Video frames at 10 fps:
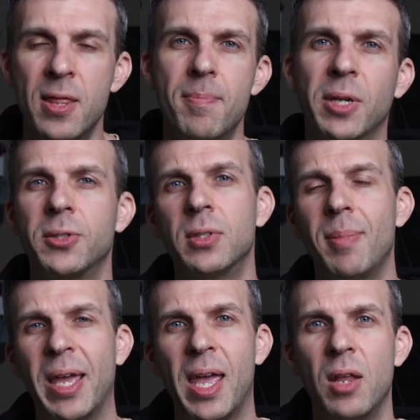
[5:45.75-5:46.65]
The muscles in
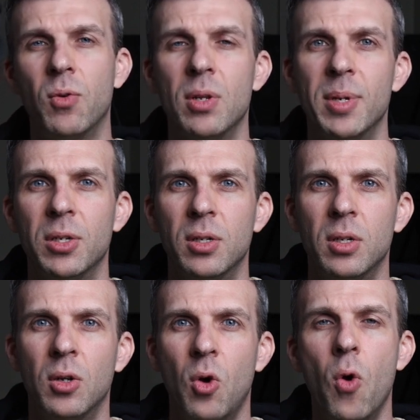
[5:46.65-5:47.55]
my hand would have been
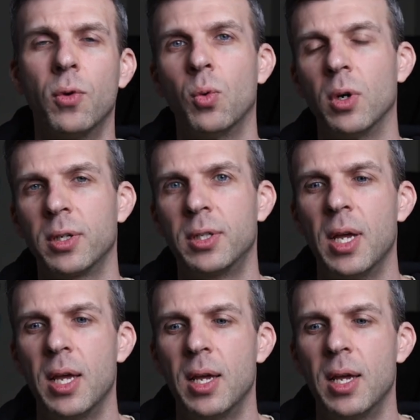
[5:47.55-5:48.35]
overworked.